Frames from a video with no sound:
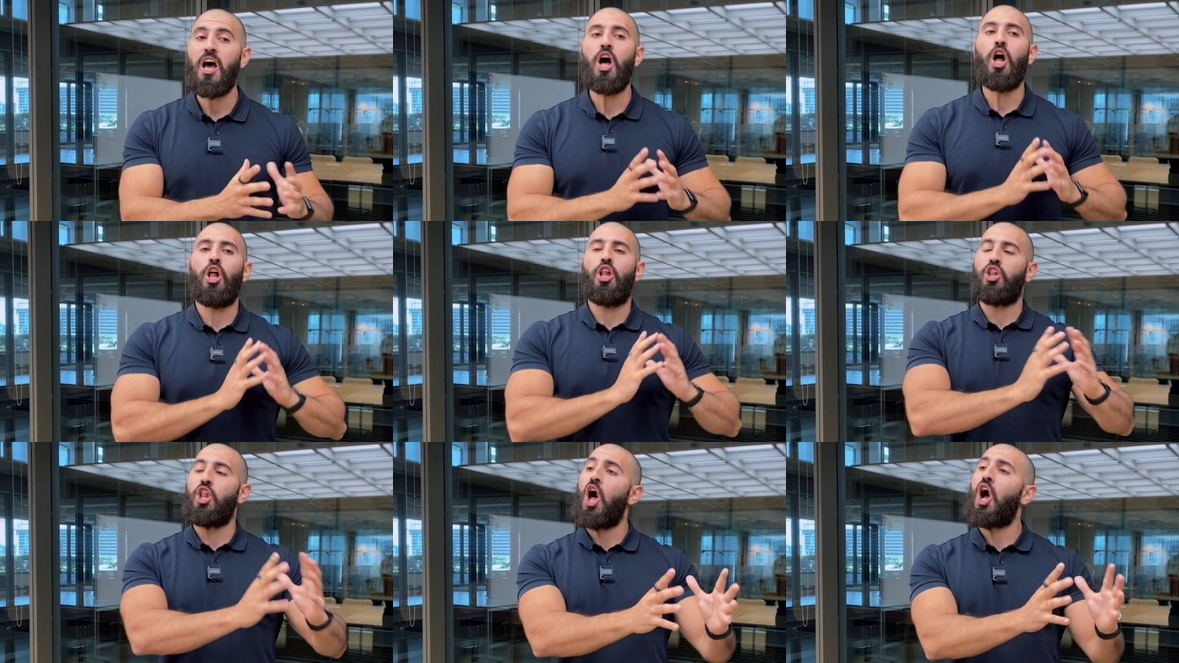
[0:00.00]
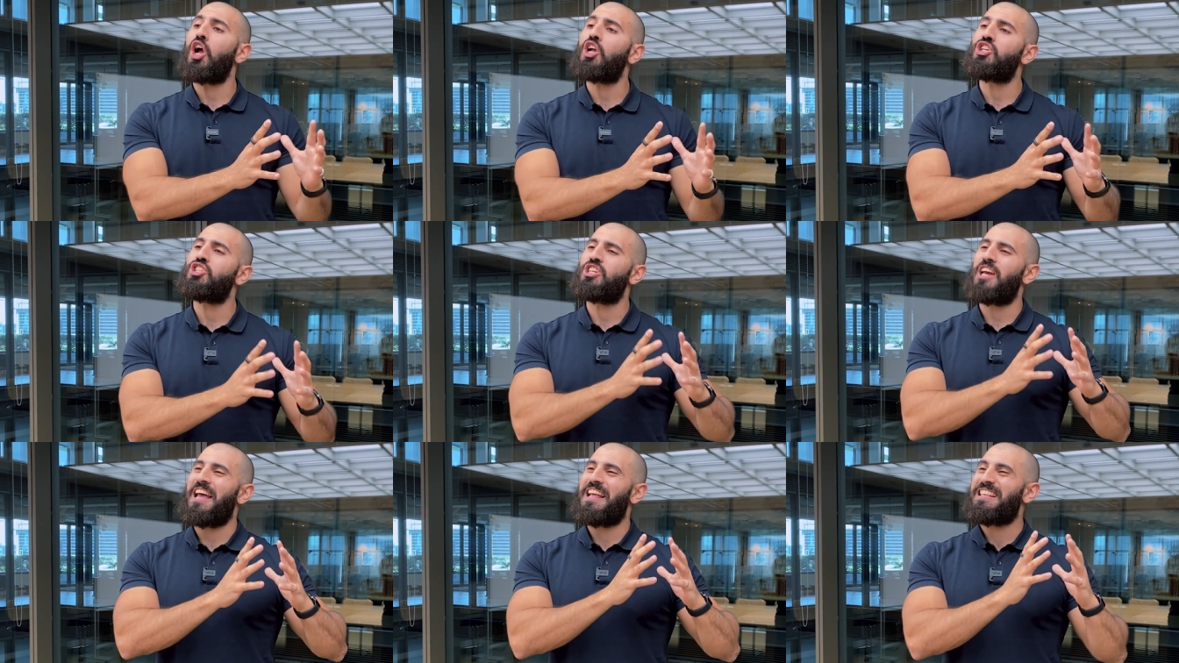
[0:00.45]

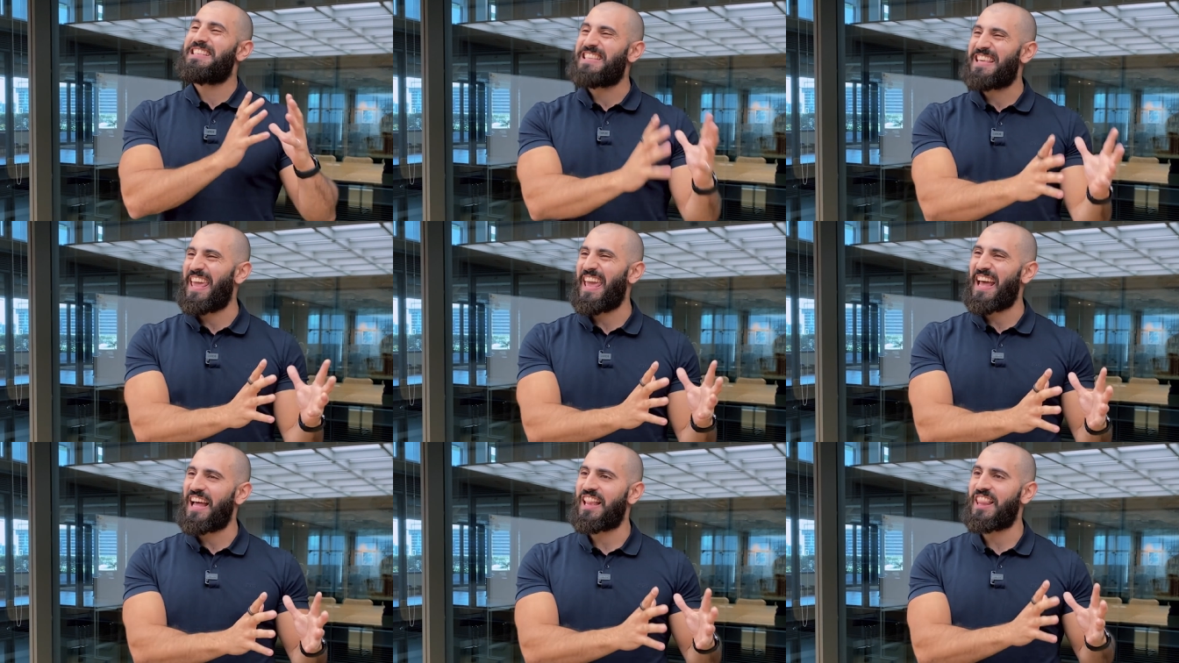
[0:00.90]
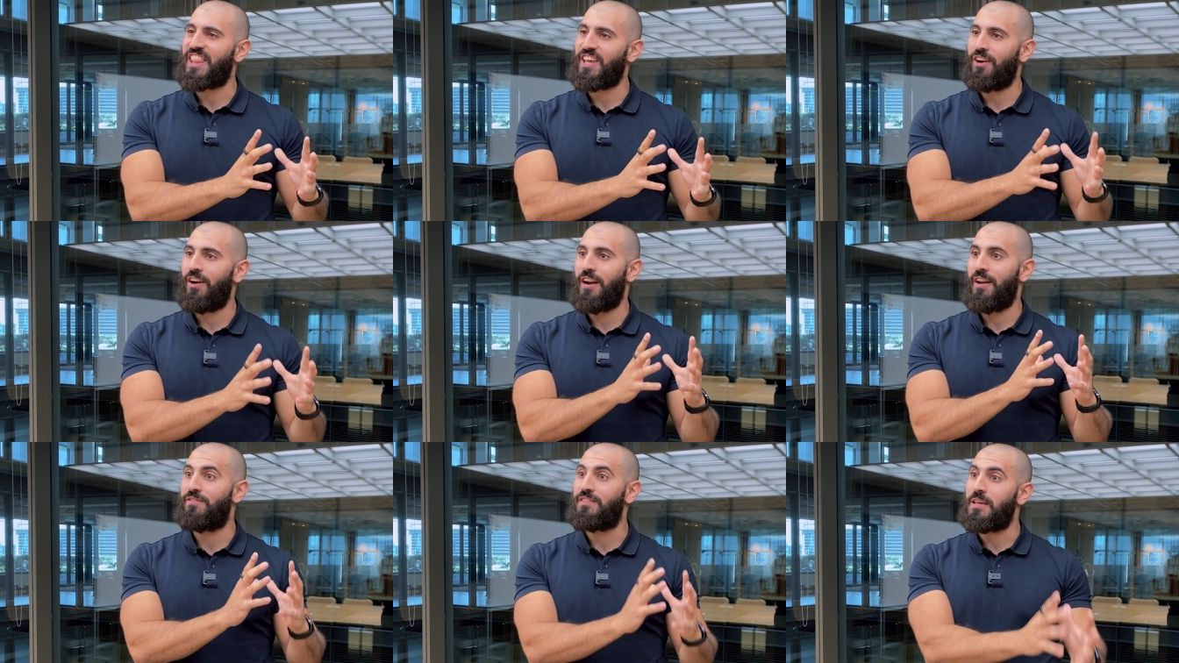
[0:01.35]
launch and scale their
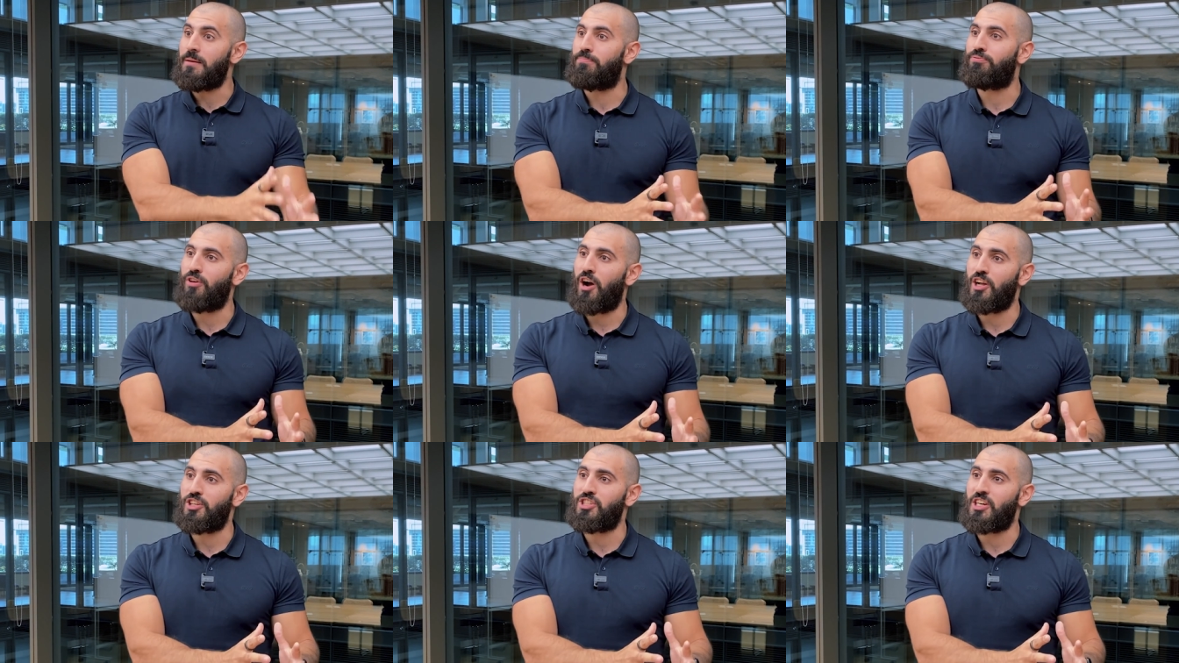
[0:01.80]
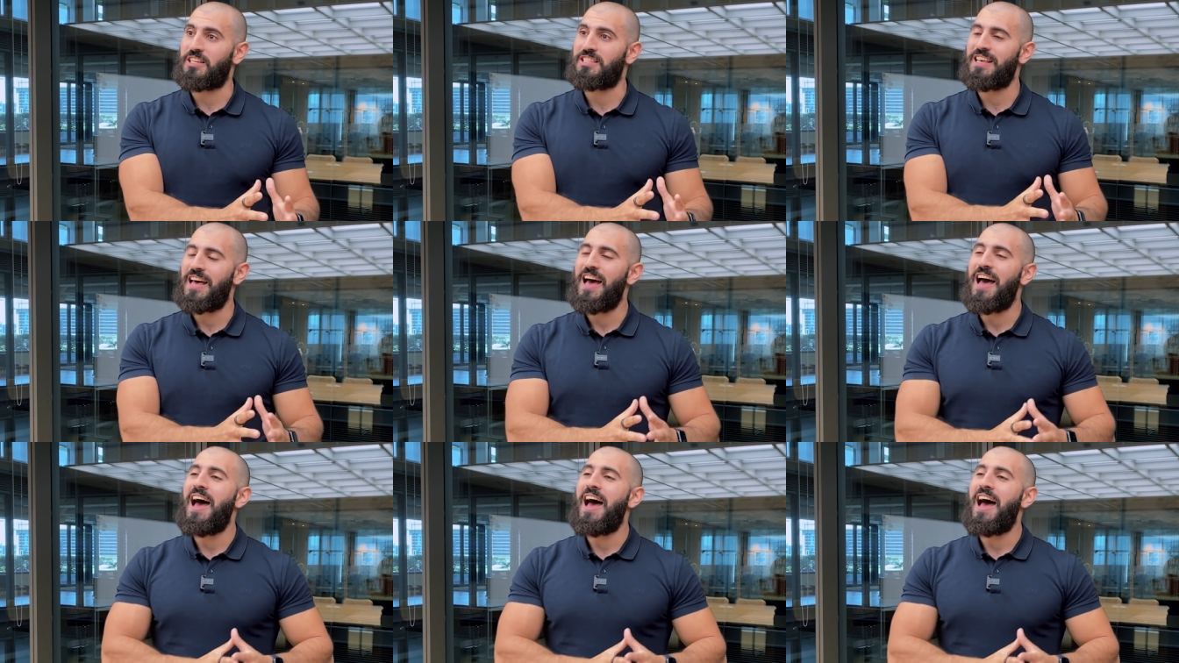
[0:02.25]
NFT projects,